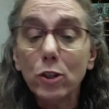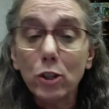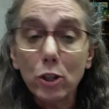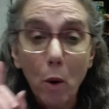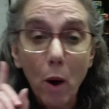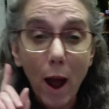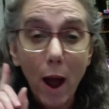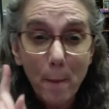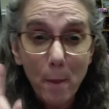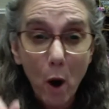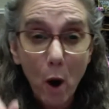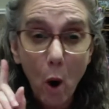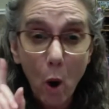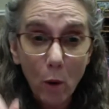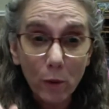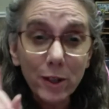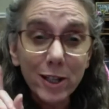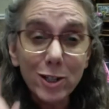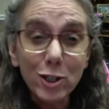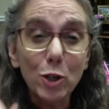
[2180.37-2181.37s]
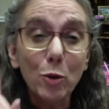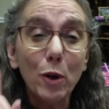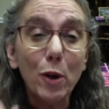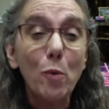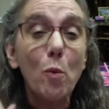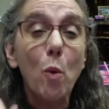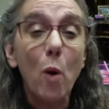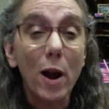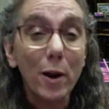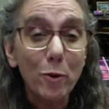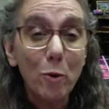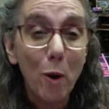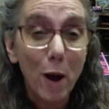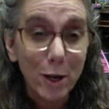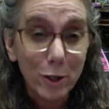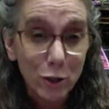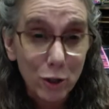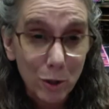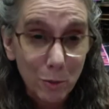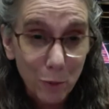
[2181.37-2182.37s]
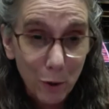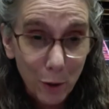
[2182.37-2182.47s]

so I'm only doing one question